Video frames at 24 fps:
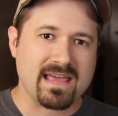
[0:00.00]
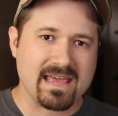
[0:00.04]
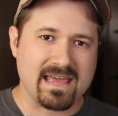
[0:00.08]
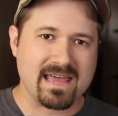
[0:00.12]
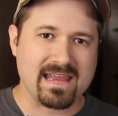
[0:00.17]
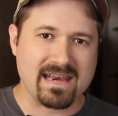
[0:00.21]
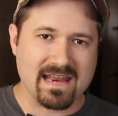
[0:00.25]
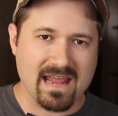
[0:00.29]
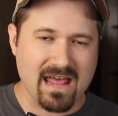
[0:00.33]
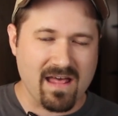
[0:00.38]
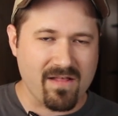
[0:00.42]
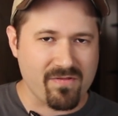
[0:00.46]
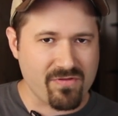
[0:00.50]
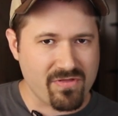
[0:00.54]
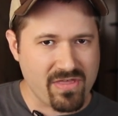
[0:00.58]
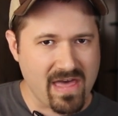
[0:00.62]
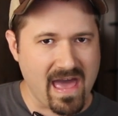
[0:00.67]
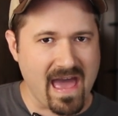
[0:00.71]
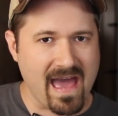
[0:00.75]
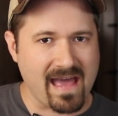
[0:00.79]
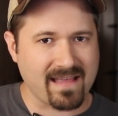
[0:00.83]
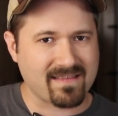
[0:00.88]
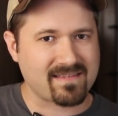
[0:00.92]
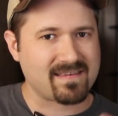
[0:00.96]
in
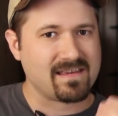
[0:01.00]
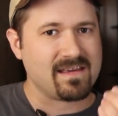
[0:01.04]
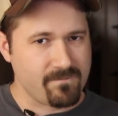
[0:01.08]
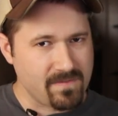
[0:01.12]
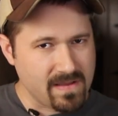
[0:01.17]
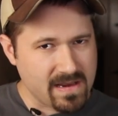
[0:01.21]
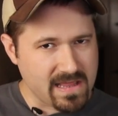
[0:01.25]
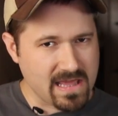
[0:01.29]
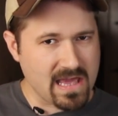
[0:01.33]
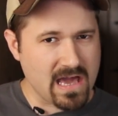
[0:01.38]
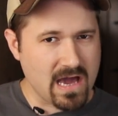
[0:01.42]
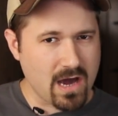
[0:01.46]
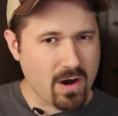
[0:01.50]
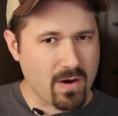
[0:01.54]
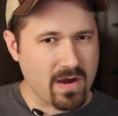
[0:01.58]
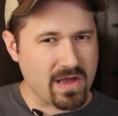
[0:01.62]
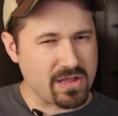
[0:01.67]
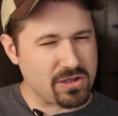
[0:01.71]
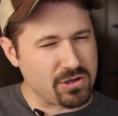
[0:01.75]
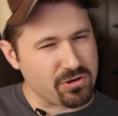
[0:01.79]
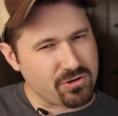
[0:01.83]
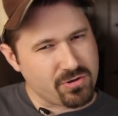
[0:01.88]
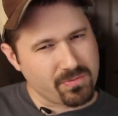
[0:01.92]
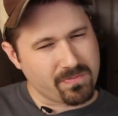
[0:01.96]
that video
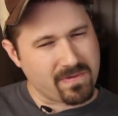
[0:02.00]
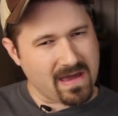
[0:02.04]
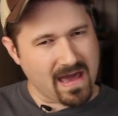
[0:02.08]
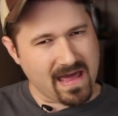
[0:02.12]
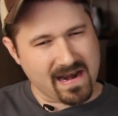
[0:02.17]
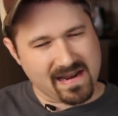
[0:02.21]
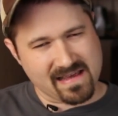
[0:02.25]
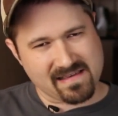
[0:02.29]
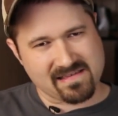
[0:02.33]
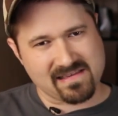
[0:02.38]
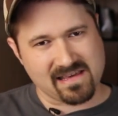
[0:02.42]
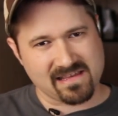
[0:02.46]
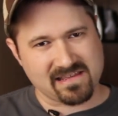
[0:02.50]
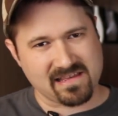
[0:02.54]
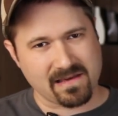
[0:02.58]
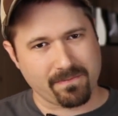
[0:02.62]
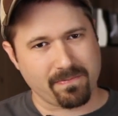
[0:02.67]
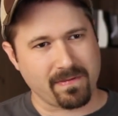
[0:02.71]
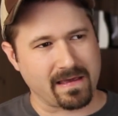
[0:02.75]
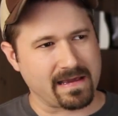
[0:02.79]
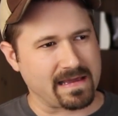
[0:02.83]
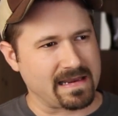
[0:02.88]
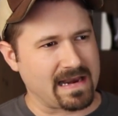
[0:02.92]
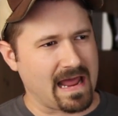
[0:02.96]
and YouTube kind of sets
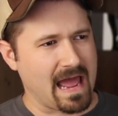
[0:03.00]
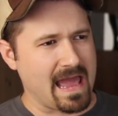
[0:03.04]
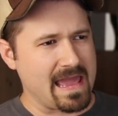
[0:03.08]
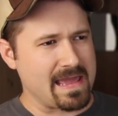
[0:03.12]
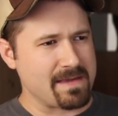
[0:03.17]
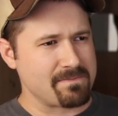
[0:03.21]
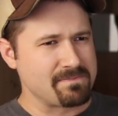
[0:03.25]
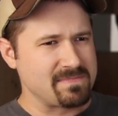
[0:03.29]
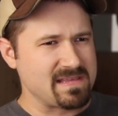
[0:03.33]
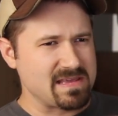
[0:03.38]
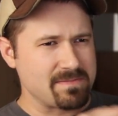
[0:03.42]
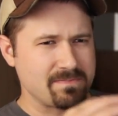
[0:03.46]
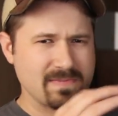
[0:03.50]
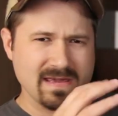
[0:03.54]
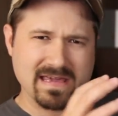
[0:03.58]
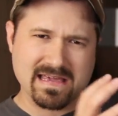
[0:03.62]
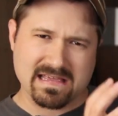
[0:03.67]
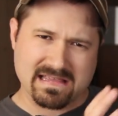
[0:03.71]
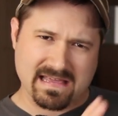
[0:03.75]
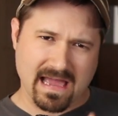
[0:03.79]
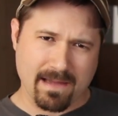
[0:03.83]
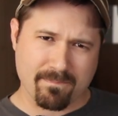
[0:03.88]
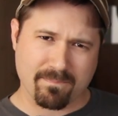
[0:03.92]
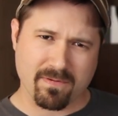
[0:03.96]
up like an
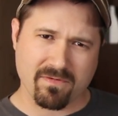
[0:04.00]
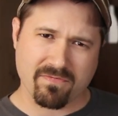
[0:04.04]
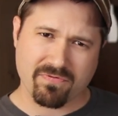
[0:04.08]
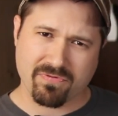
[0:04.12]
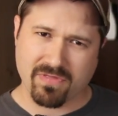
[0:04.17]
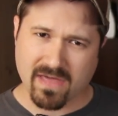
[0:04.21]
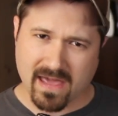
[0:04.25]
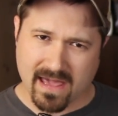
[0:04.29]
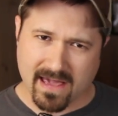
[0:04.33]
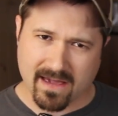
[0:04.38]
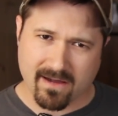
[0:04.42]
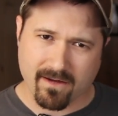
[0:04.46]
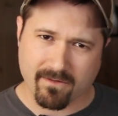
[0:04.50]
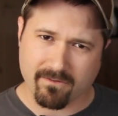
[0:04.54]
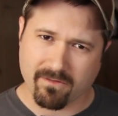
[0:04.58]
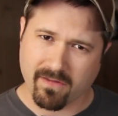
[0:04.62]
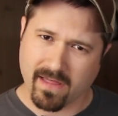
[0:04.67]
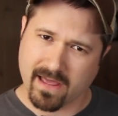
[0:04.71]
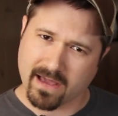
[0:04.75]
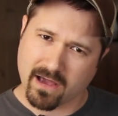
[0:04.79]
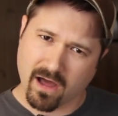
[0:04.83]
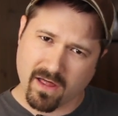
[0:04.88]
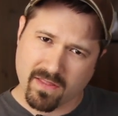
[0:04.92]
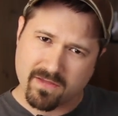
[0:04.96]
IMDb type of thing of
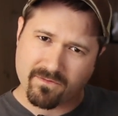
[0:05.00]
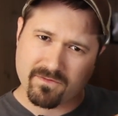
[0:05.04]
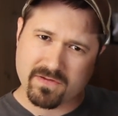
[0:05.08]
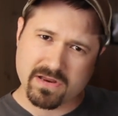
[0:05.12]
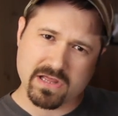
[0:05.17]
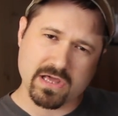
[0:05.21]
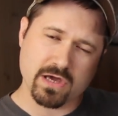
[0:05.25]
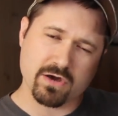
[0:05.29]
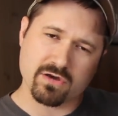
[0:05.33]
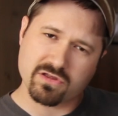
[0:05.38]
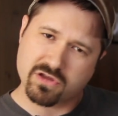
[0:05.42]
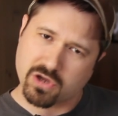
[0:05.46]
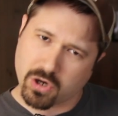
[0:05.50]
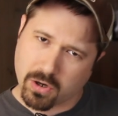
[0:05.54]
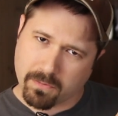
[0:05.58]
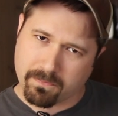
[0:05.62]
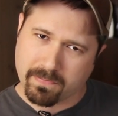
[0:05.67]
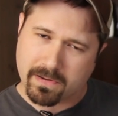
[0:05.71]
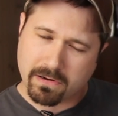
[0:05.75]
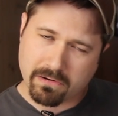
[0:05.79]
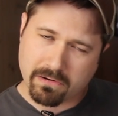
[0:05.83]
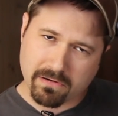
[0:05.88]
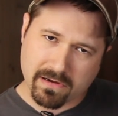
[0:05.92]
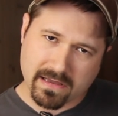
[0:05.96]
like all the videos you're
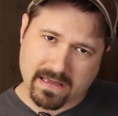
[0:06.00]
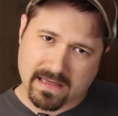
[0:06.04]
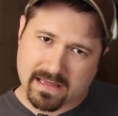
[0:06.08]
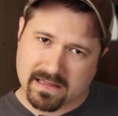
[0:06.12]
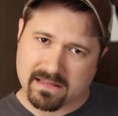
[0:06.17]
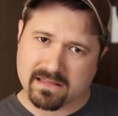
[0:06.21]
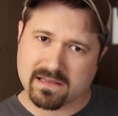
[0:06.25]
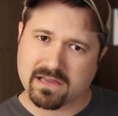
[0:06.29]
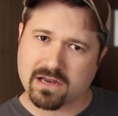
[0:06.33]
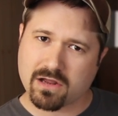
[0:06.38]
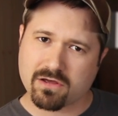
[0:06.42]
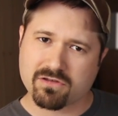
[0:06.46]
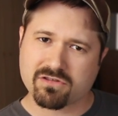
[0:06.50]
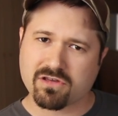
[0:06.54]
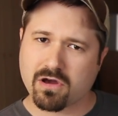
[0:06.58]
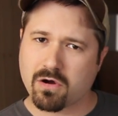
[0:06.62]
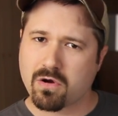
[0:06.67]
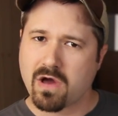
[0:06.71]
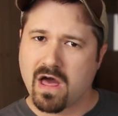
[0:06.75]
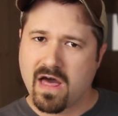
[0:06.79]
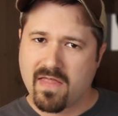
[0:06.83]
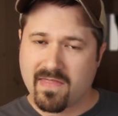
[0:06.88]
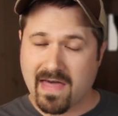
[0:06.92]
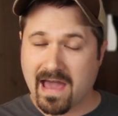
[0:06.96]
appearing in, you know, so
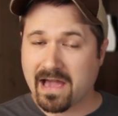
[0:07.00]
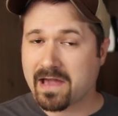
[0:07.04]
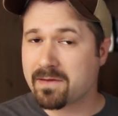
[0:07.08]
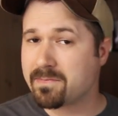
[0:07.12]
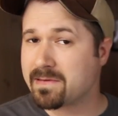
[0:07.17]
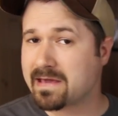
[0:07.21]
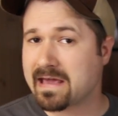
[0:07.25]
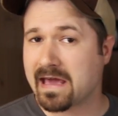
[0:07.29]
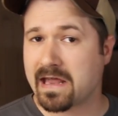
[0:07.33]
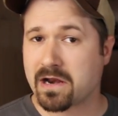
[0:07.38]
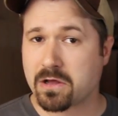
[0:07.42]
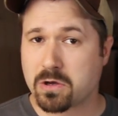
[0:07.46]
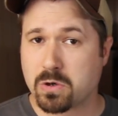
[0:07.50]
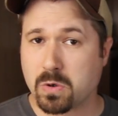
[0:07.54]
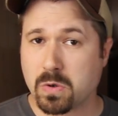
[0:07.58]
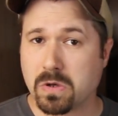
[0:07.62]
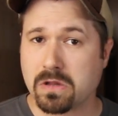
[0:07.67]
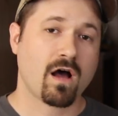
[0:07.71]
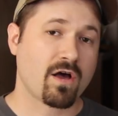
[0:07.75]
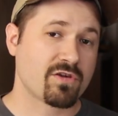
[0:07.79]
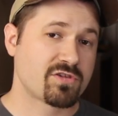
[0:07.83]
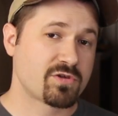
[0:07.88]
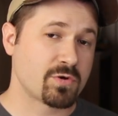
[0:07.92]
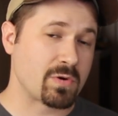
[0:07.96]
that could be kind of cool.
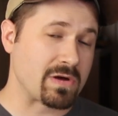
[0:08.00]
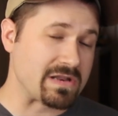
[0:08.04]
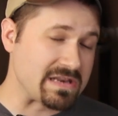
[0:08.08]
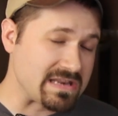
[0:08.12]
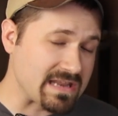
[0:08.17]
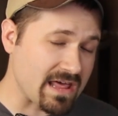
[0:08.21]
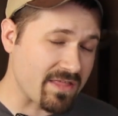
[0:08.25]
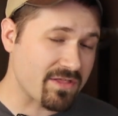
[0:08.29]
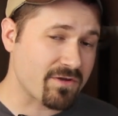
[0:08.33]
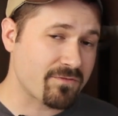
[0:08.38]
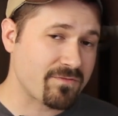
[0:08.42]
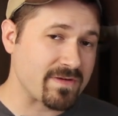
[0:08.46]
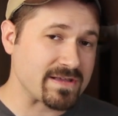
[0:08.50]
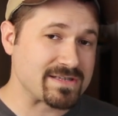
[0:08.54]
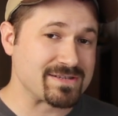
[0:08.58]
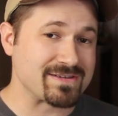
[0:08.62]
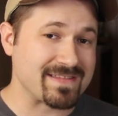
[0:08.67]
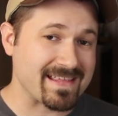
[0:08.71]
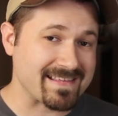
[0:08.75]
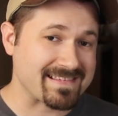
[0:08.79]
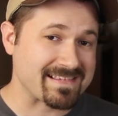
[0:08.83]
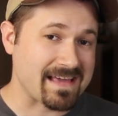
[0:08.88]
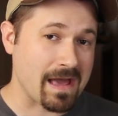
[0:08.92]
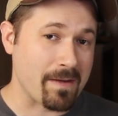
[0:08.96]
Also, another feature
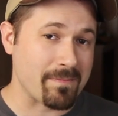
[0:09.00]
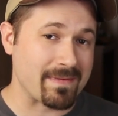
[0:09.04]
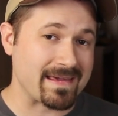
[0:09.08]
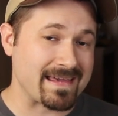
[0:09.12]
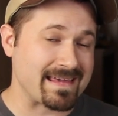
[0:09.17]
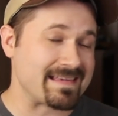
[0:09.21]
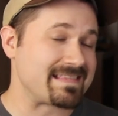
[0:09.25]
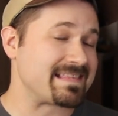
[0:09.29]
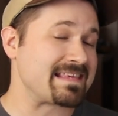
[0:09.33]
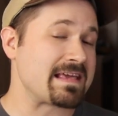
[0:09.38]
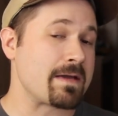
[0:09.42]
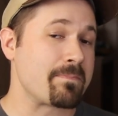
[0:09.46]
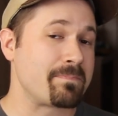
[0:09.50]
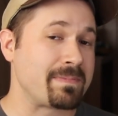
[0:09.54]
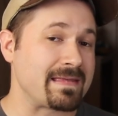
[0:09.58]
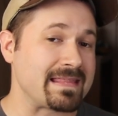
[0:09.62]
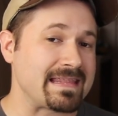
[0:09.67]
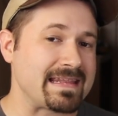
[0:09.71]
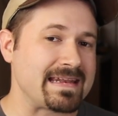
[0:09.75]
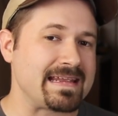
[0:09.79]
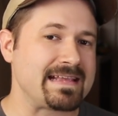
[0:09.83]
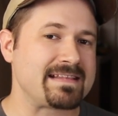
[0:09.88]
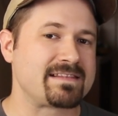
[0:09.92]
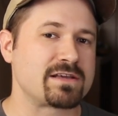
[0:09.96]
that's coming is the
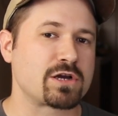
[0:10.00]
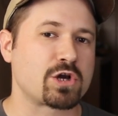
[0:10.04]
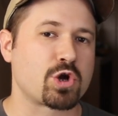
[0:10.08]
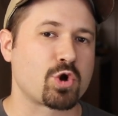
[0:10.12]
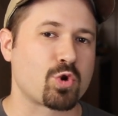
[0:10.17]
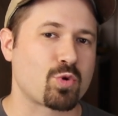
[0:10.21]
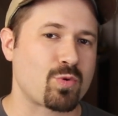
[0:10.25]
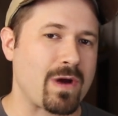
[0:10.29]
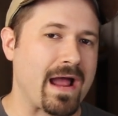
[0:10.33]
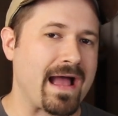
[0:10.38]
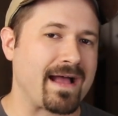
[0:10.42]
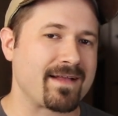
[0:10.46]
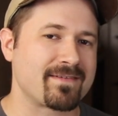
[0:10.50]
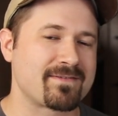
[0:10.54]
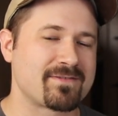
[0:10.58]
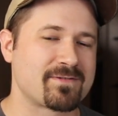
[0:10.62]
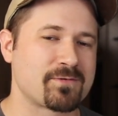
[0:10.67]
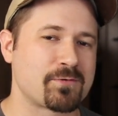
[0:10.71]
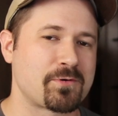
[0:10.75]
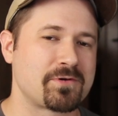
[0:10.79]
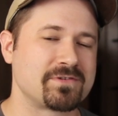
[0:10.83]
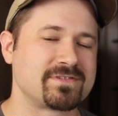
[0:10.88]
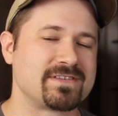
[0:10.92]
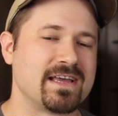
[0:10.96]
ability to
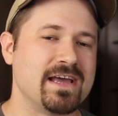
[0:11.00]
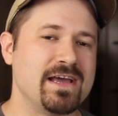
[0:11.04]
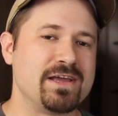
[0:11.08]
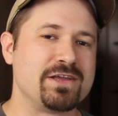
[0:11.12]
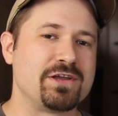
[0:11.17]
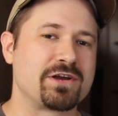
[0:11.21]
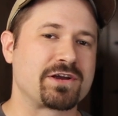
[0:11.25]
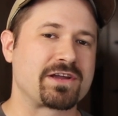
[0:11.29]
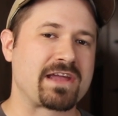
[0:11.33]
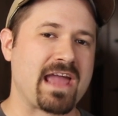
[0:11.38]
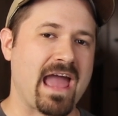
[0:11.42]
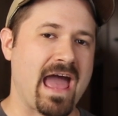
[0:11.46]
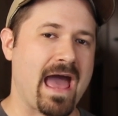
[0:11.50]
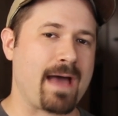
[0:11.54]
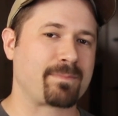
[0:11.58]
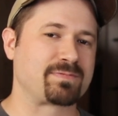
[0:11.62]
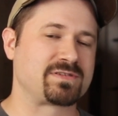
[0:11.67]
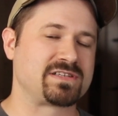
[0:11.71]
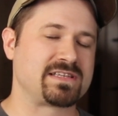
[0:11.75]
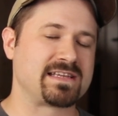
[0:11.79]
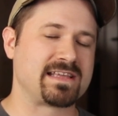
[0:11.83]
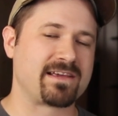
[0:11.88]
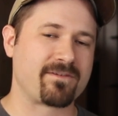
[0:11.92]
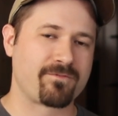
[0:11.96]
crowdsource your
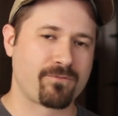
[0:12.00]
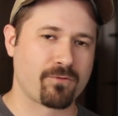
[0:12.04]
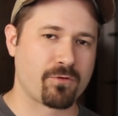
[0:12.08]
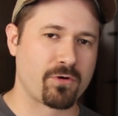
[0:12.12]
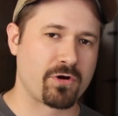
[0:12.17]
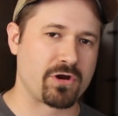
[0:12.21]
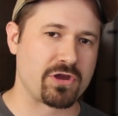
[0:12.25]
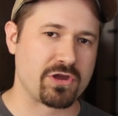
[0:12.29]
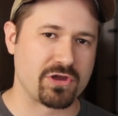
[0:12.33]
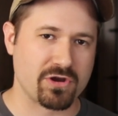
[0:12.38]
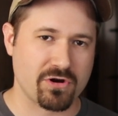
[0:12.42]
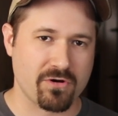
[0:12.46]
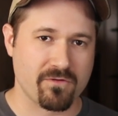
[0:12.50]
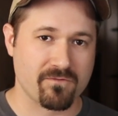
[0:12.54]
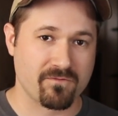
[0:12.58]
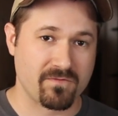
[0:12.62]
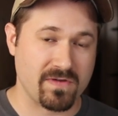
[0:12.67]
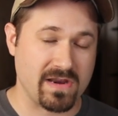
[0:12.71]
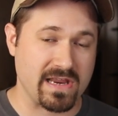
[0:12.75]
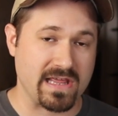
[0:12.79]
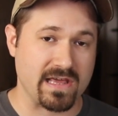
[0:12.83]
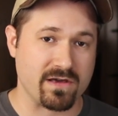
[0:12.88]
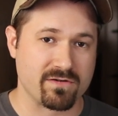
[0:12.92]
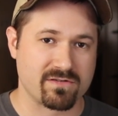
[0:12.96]
captioning for your
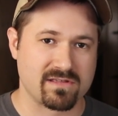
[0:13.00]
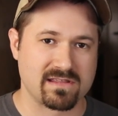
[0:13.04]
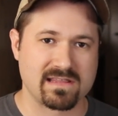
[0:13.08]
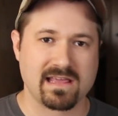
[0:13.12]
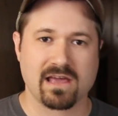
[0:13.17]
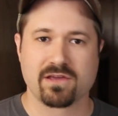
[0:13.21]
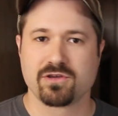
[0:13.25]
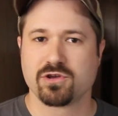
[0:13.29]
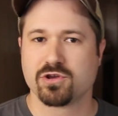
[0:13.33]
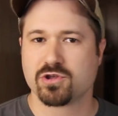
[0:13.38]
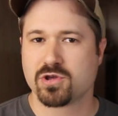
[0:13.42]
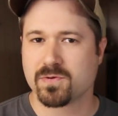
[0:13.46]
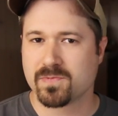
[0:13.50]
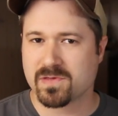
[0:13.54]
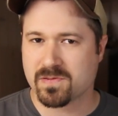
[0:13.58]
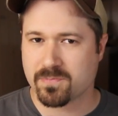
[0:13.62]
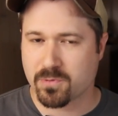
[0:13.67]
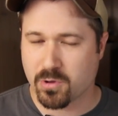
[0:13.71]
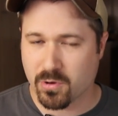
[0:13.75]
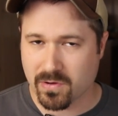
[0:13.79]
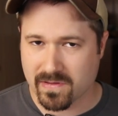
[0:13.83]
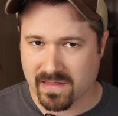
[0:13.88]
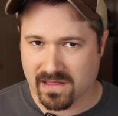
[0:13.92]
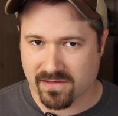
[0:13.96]
videos. And now YouTube has been
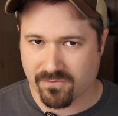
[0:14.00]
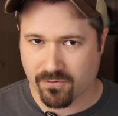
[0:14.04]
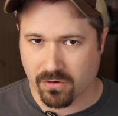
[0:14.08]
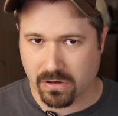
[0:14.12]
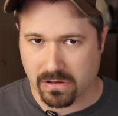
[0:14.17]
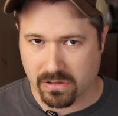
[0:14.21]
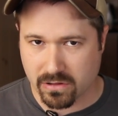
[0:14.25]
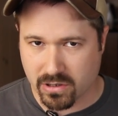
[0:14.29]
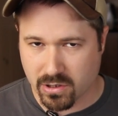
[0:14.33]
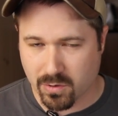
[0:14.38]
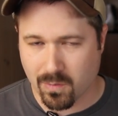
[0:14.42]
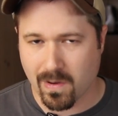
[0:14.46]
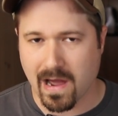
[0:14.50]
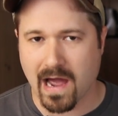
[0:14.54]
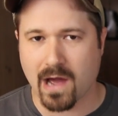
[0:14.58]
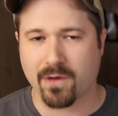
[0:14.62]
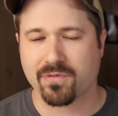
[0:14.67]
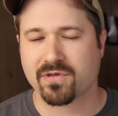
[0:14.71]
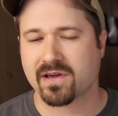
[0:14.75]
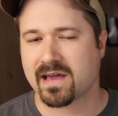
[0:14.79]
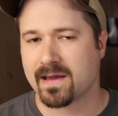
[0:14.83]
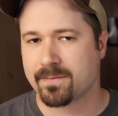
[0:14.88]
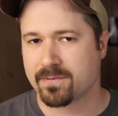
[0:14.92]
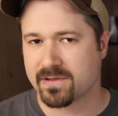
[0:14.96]
doing this for a little while
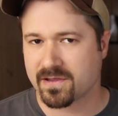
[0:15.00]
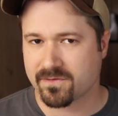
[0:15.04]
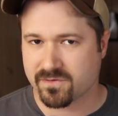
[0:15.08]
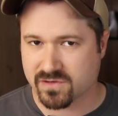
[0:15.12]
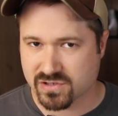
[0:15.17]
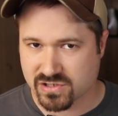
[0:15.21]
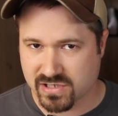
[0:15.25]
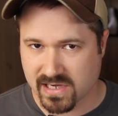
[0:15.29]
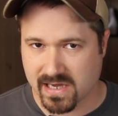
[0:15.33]
with a couple different